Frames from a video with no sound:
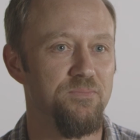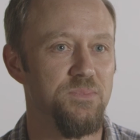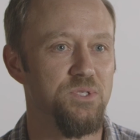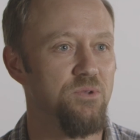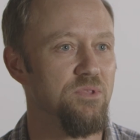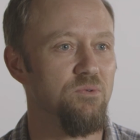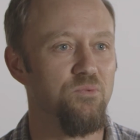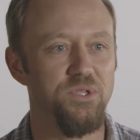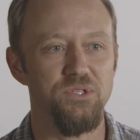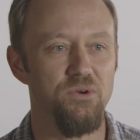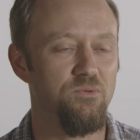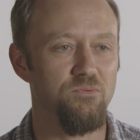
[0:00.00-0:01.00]
so that we
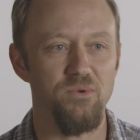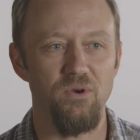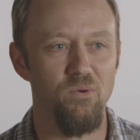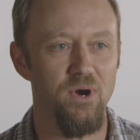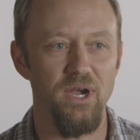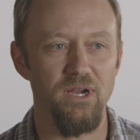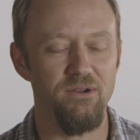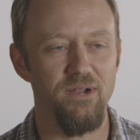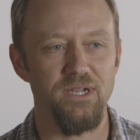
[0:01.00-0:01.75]
don't require